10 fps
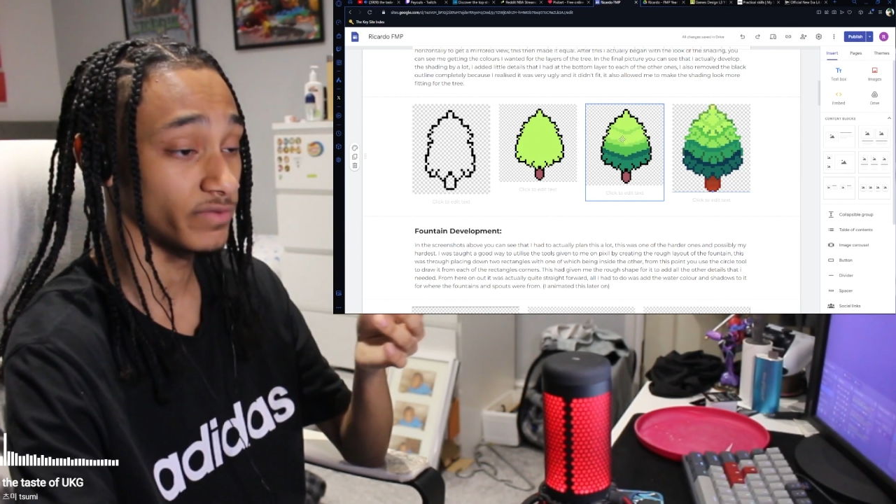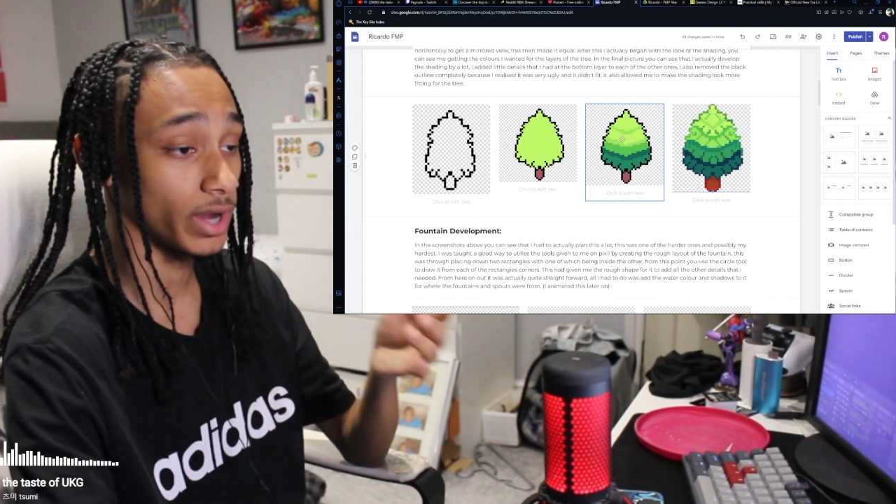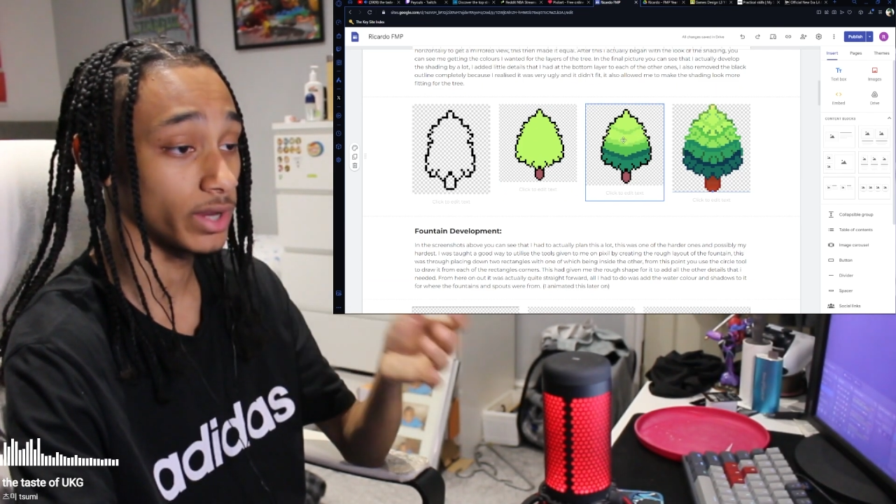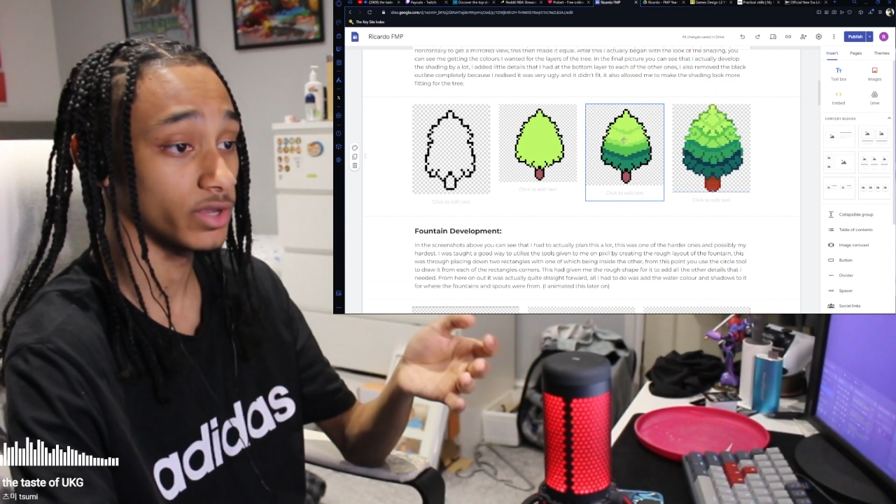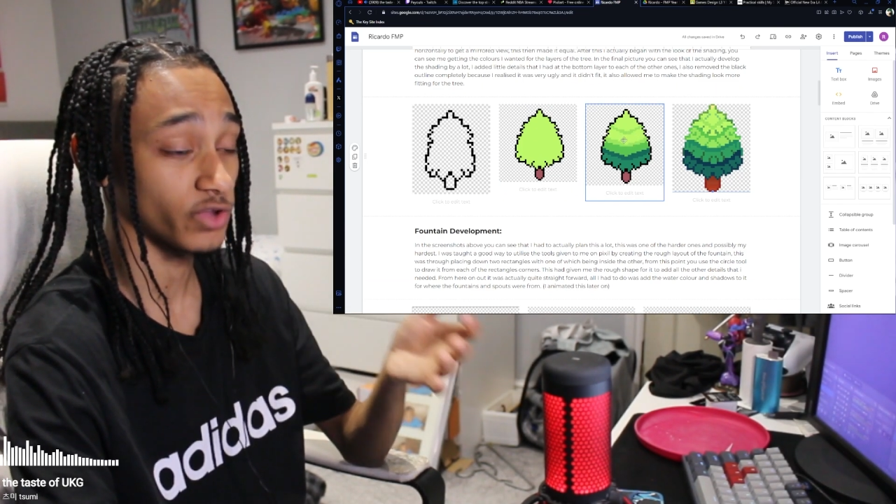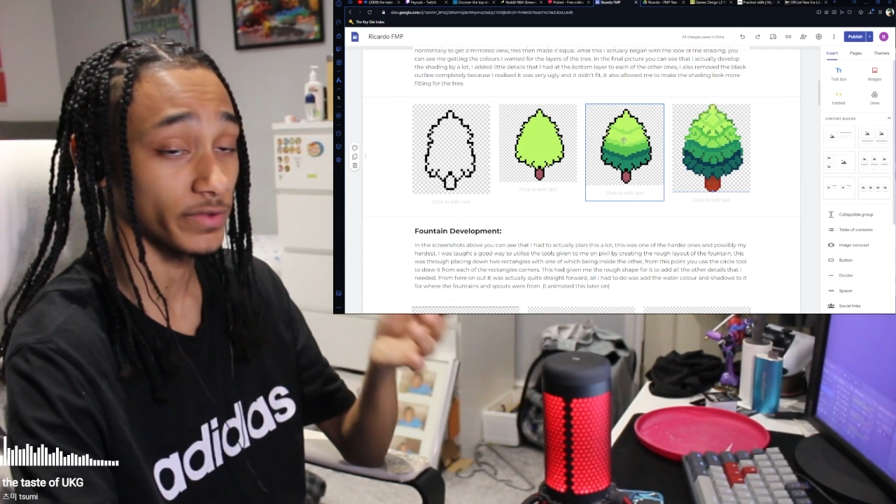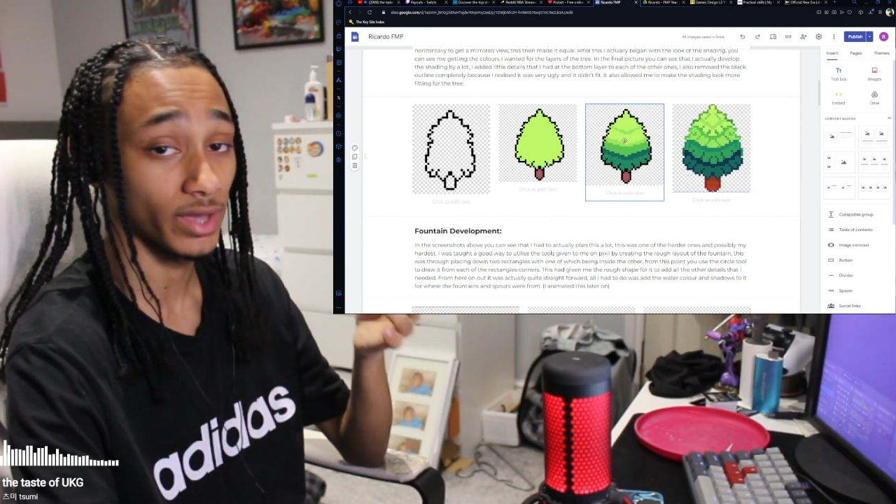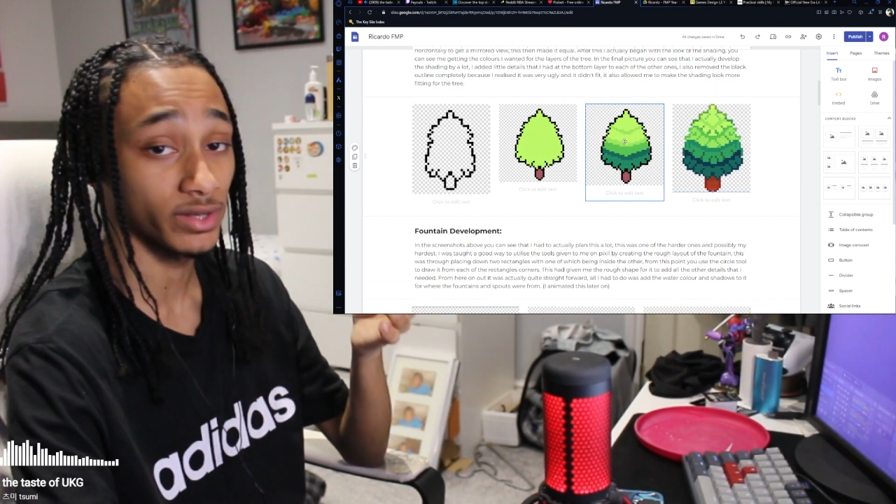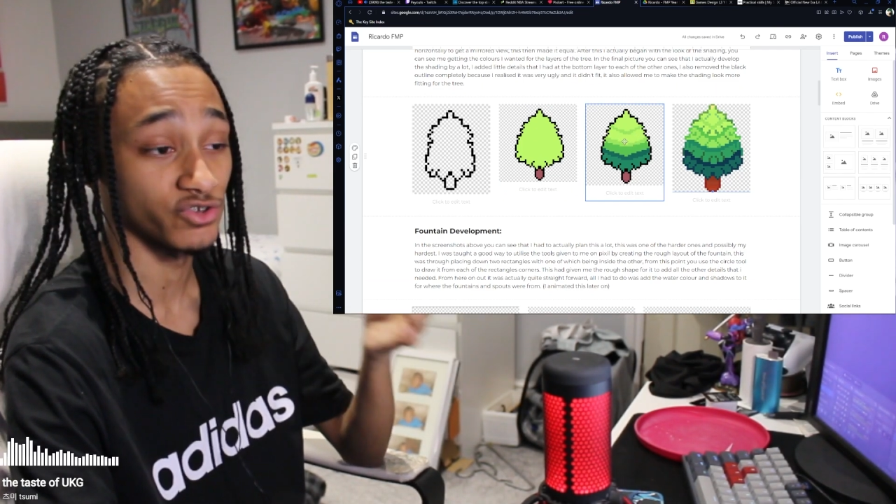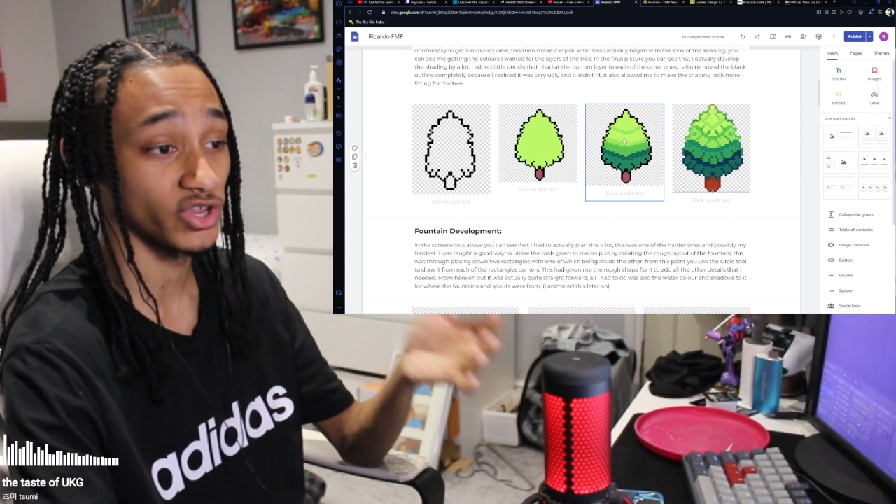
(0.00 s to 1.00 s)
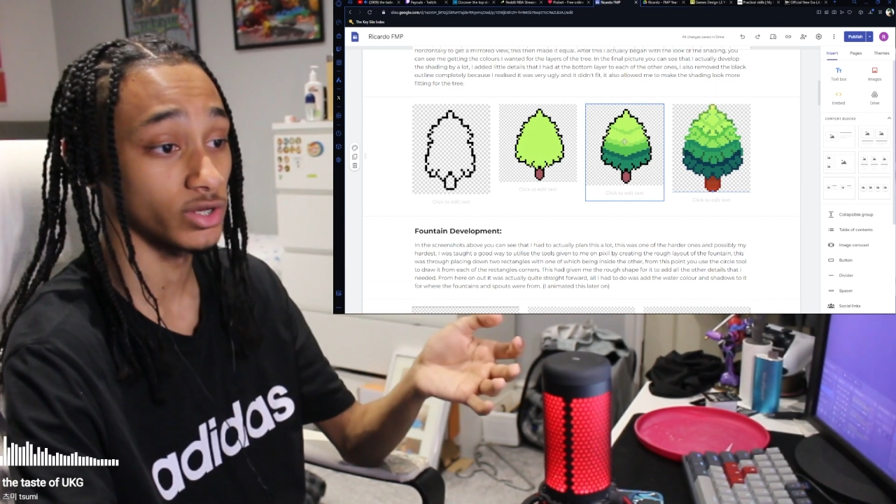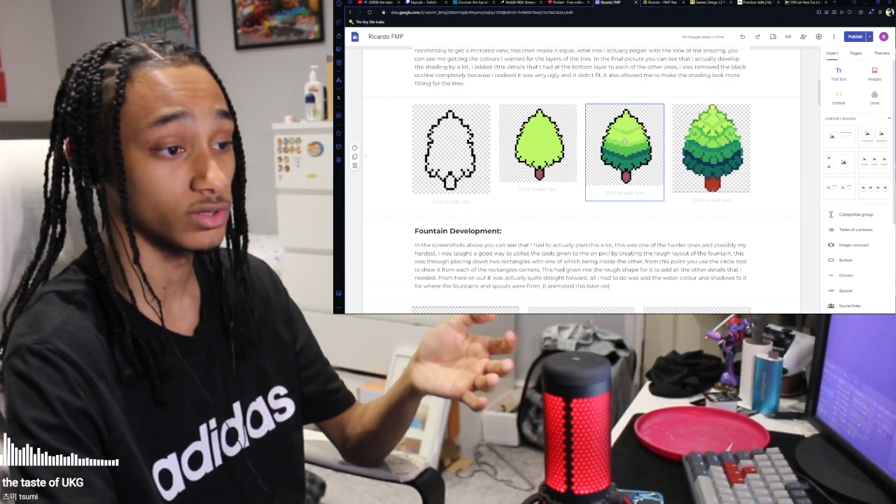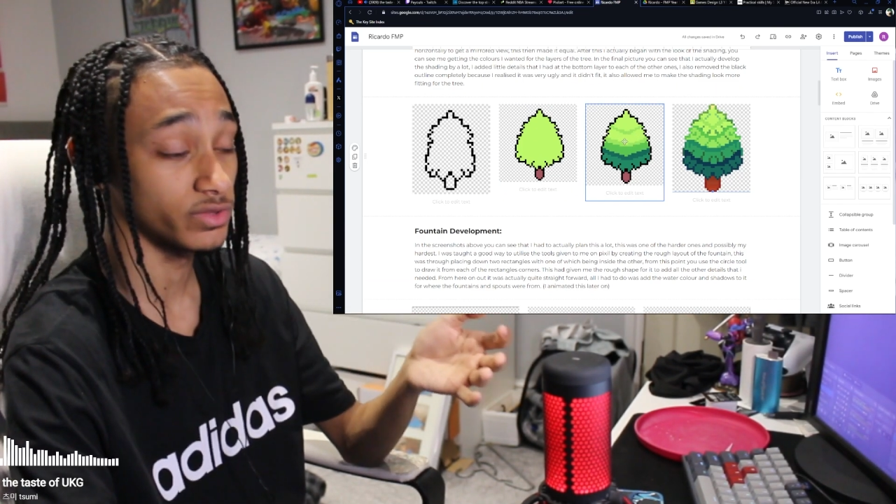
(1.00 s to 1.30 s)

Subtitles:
that I started adding shading.